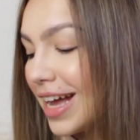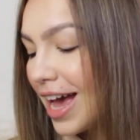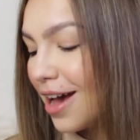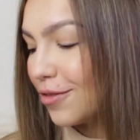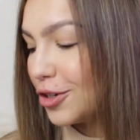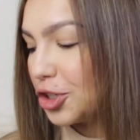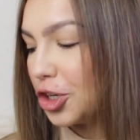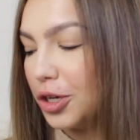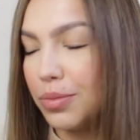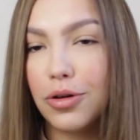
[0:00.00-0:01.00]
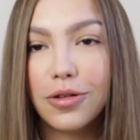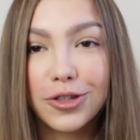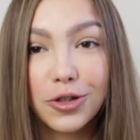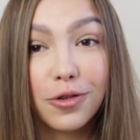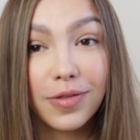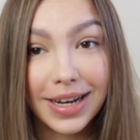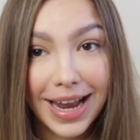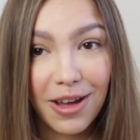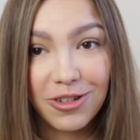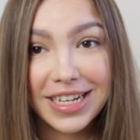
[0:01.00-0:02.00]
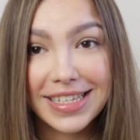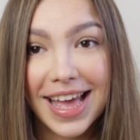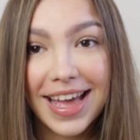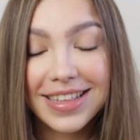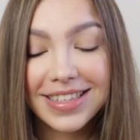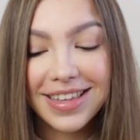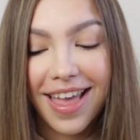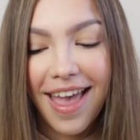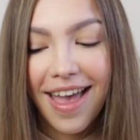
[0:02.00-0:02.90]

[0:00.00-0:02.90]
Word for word: I have two more sort of loungy sets,